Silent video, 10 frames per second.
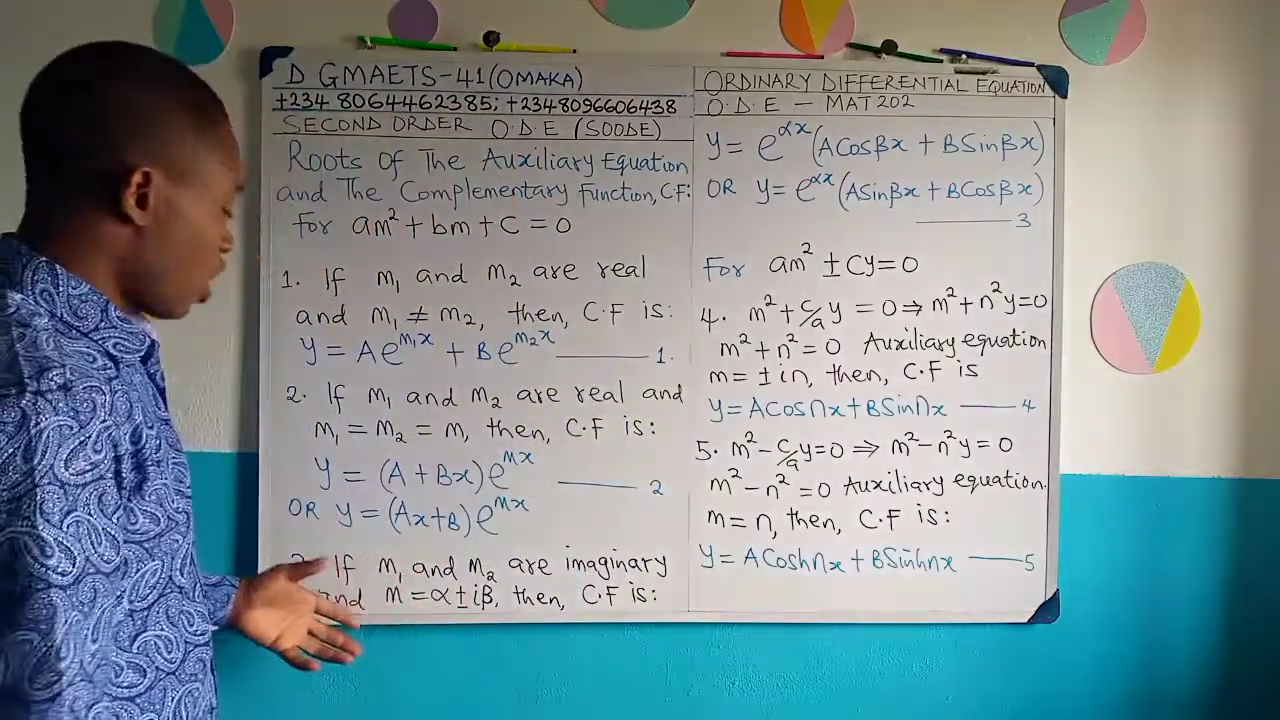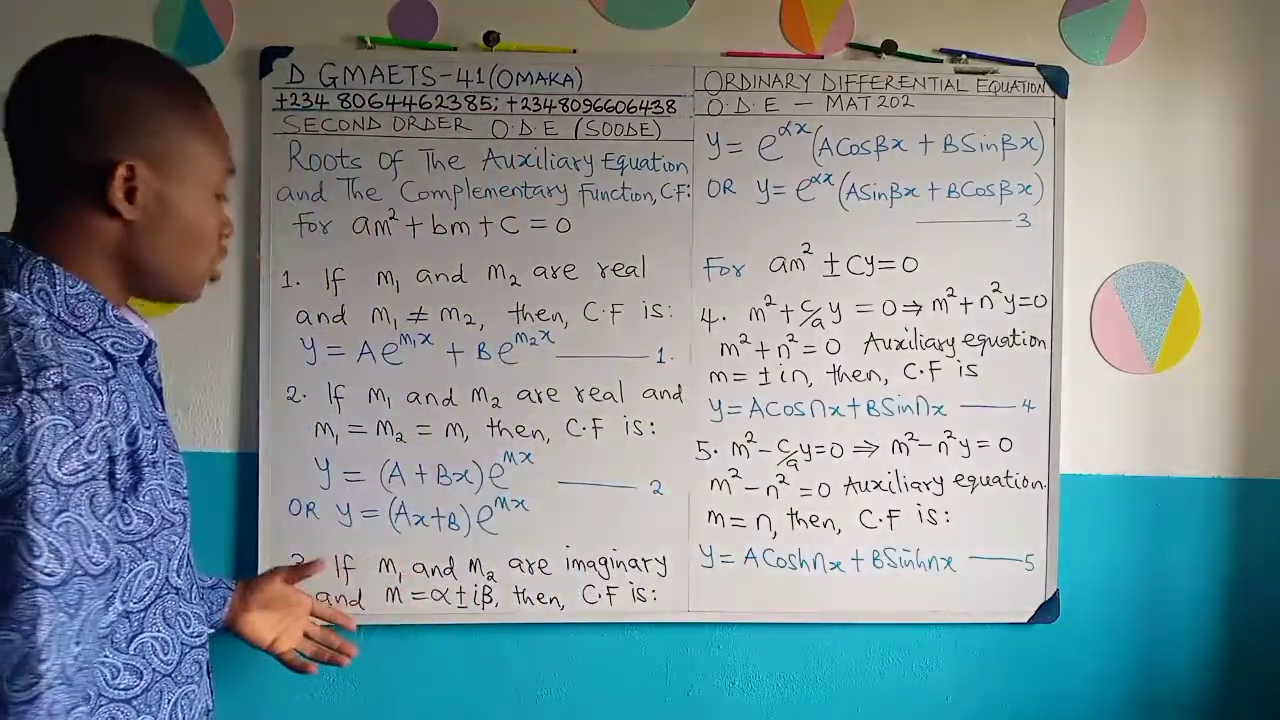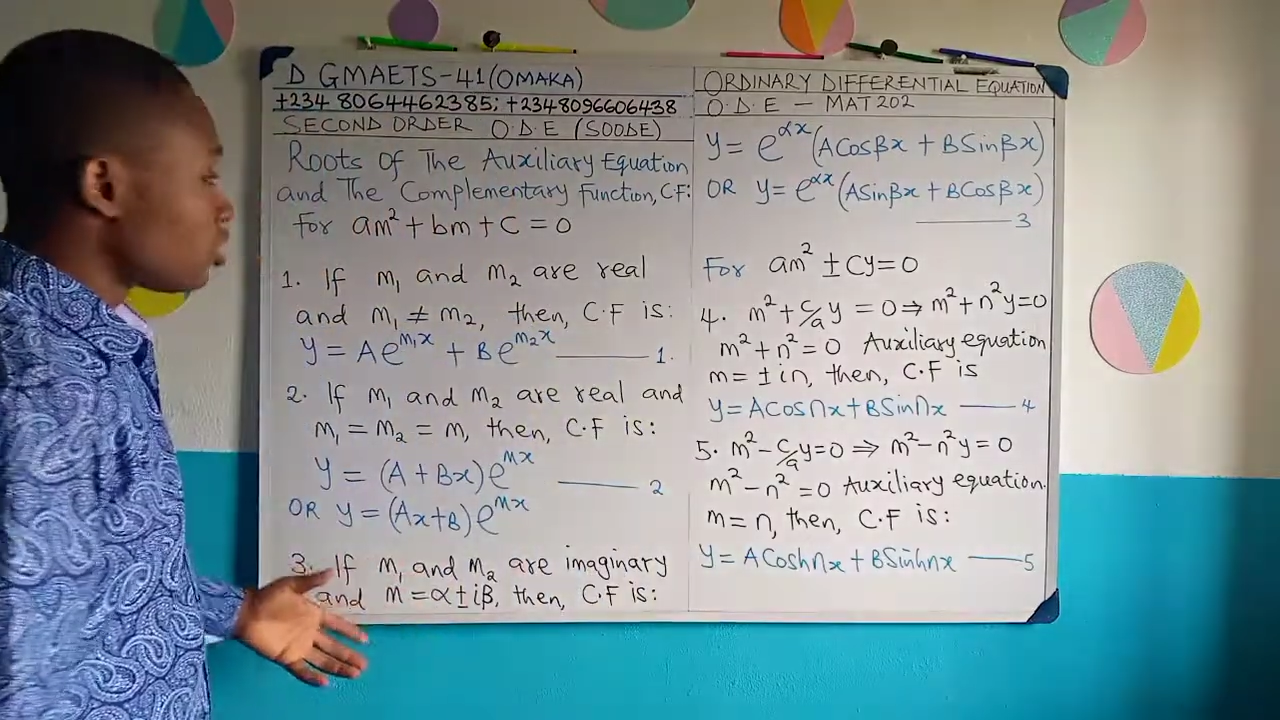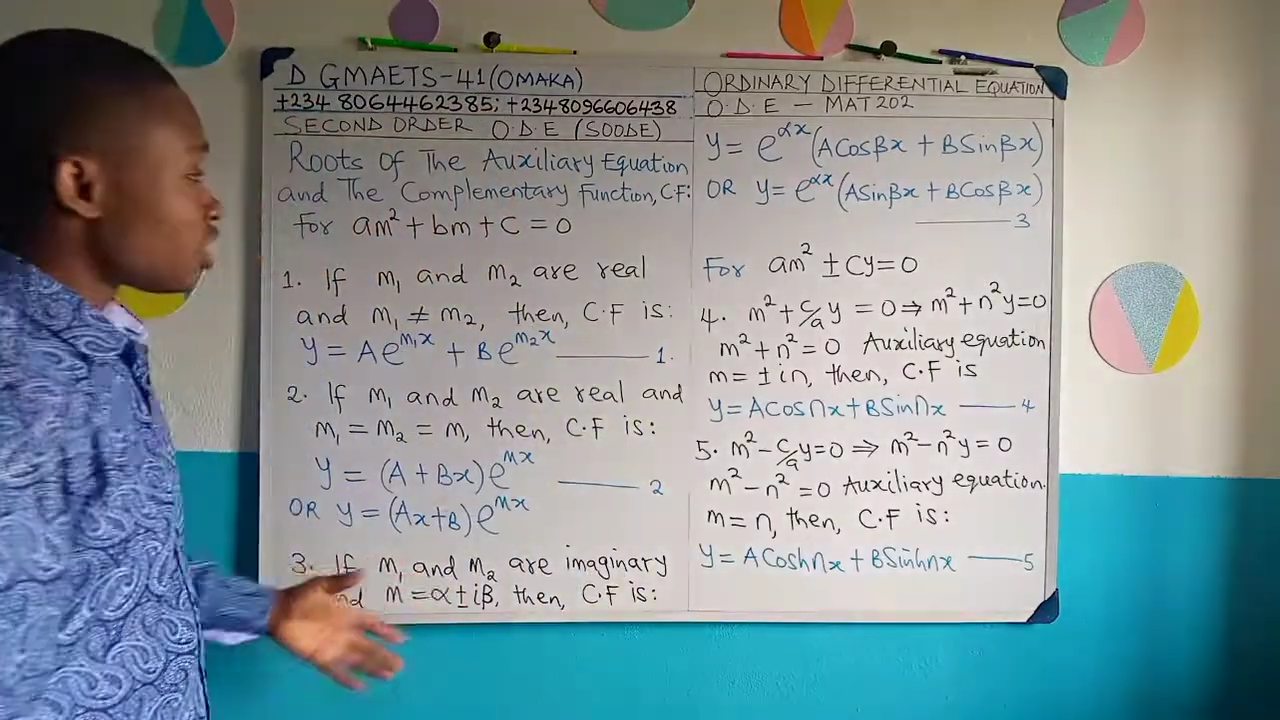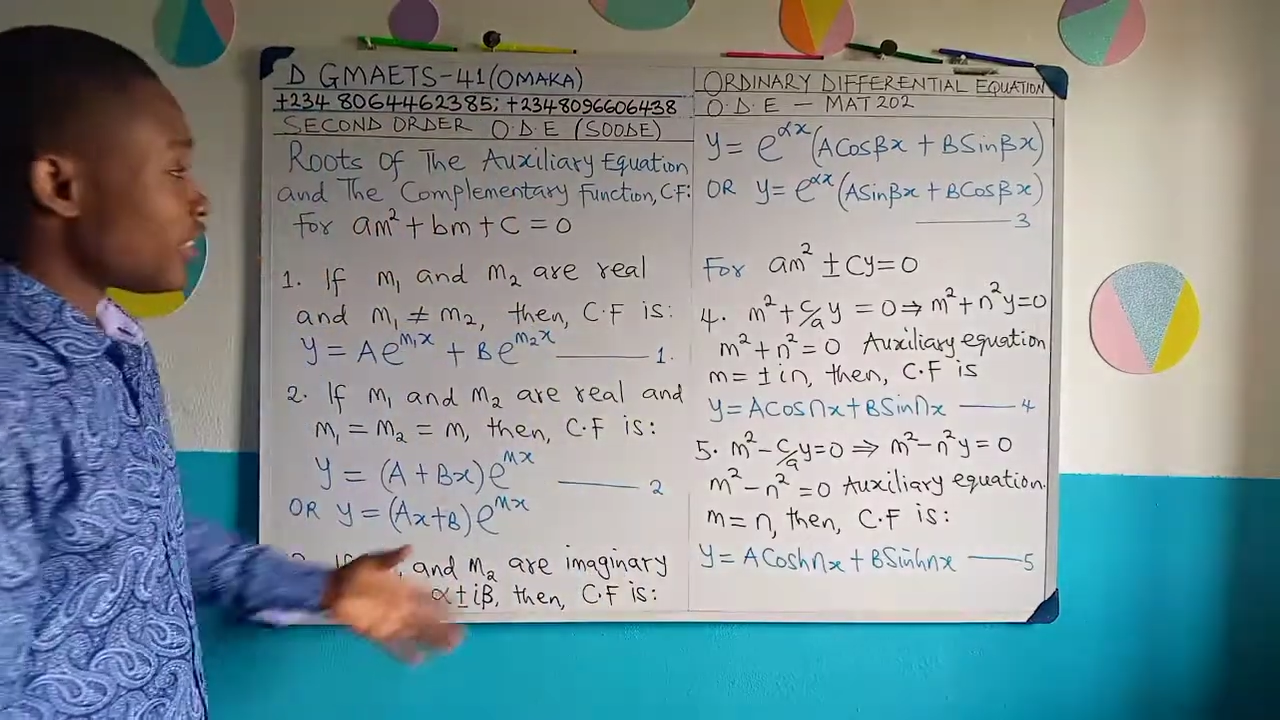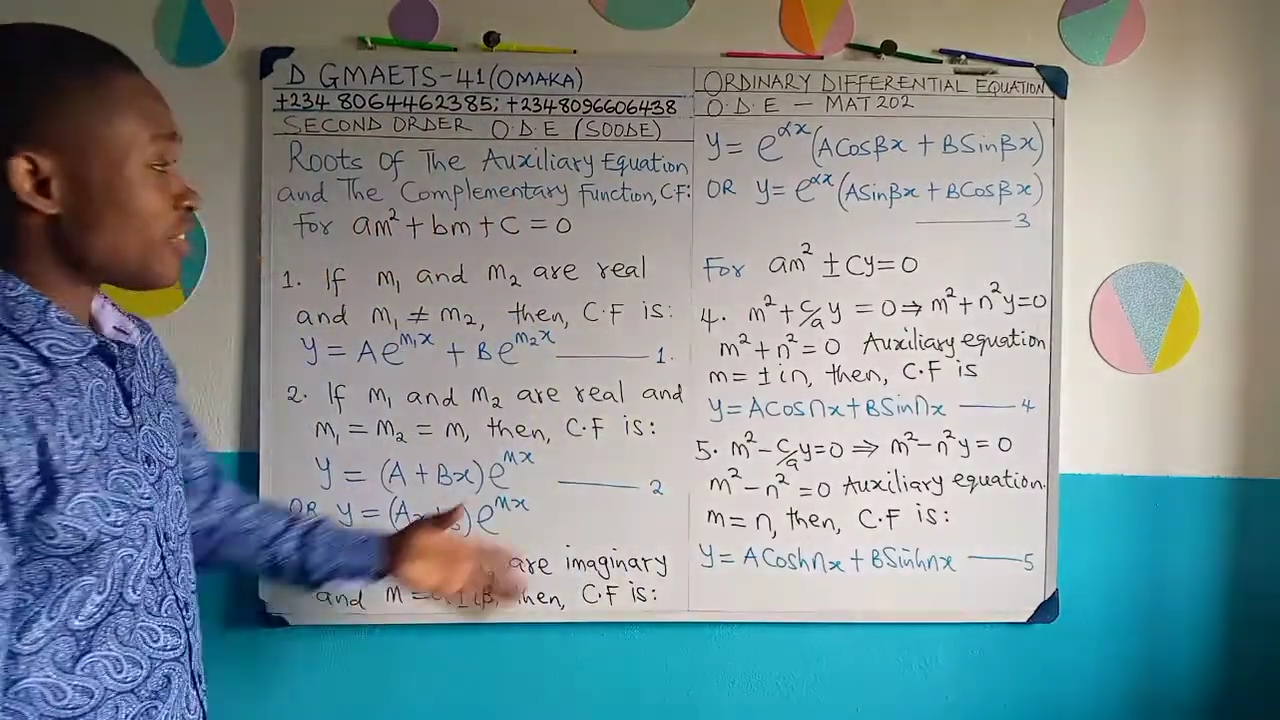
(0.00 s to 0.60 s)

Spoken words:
on to the